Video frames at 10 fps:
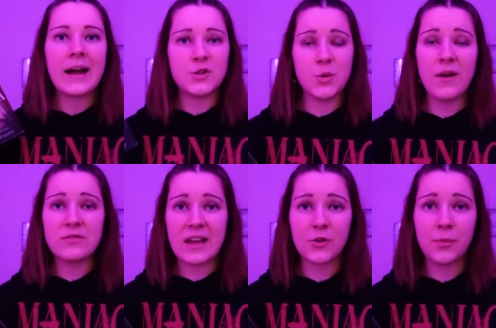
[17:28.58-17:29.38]
I do have
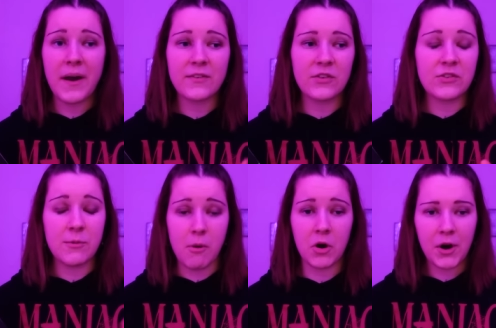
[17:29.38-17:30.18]
dance practice
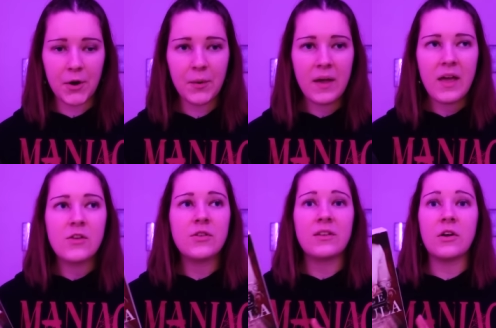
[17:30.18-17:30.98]
tomorrow,
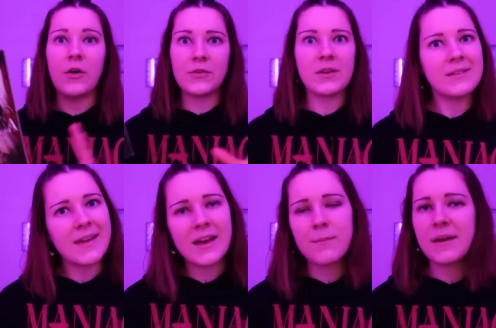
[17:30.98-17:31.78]
so that's also going to
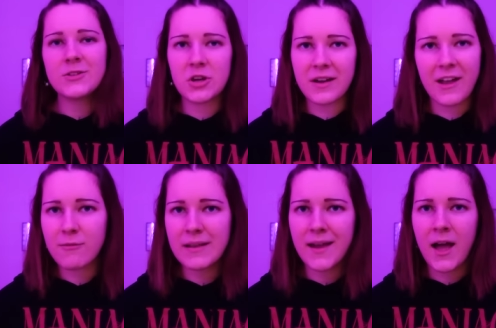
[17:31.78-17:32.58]
take a big chunk out of
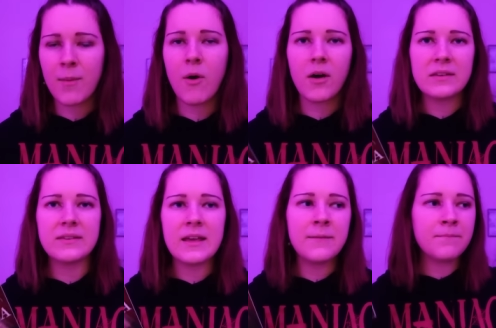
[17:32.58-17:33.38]
my time.
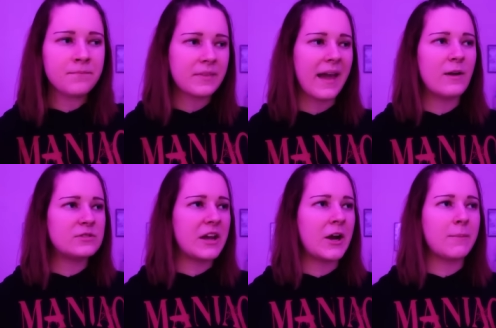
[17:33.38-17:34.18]
Honestly, how
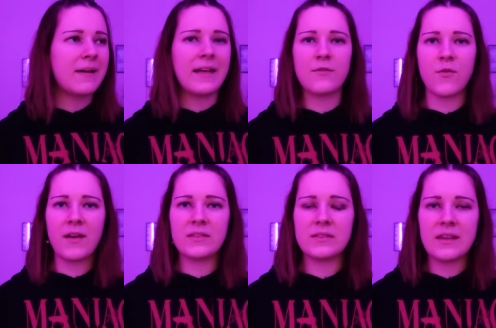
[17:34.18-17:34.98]
dare my life
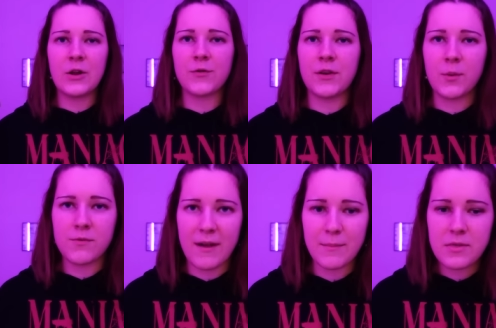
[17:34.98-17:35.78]
events interfere
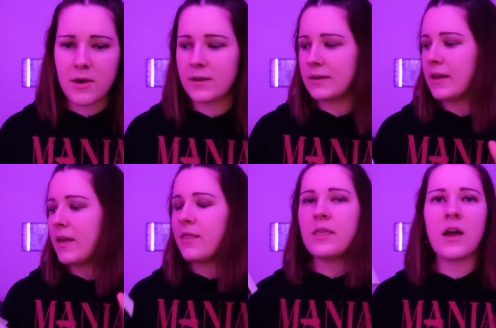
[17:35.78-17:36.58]
with Vampathon?
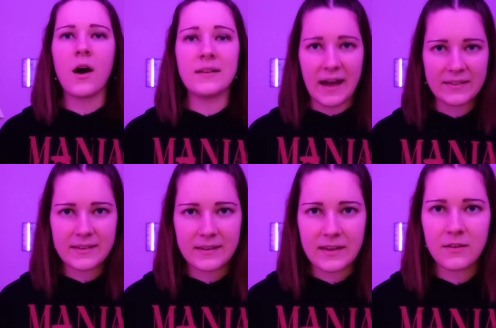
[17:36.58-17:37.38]
The
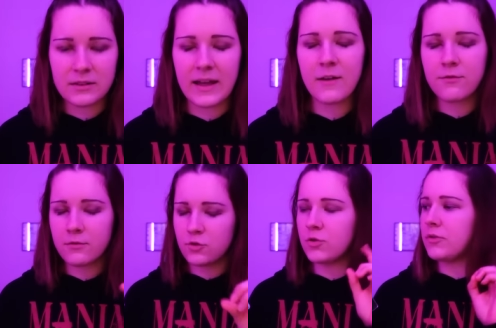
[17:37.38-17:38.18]
audacity of life,
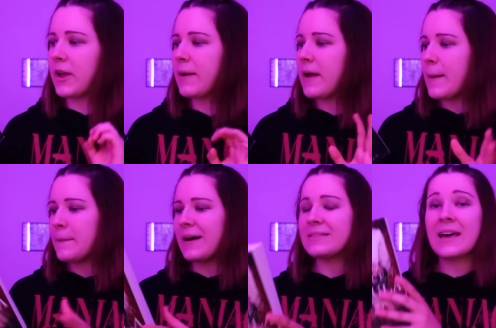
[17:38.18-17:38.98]
truly.
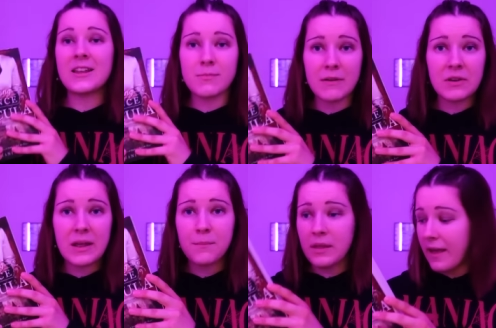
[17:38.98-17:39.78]
But that is my
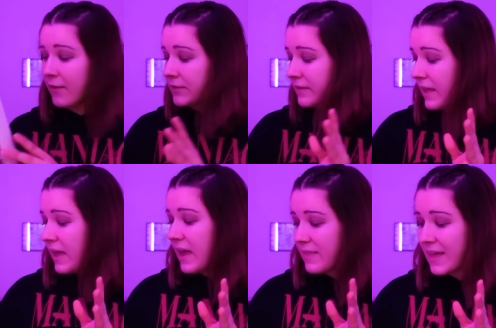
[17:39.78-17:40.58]
reading plans,
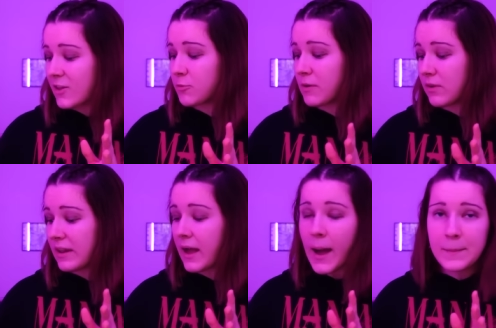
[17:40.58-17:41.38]
and that is my
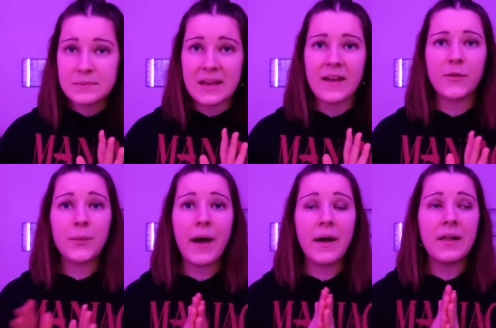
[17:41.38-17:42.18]
reading update as
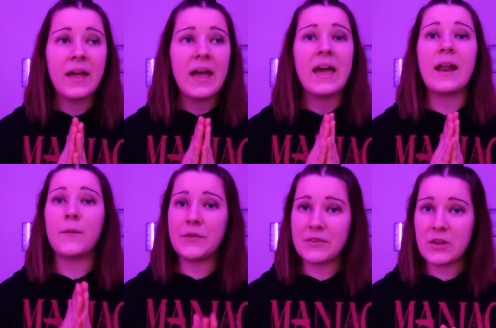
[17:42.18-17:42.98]
well, and I
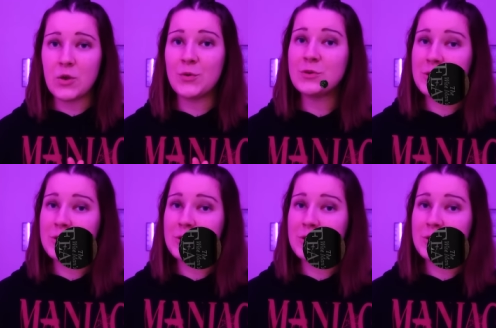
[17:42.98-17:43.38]
will see you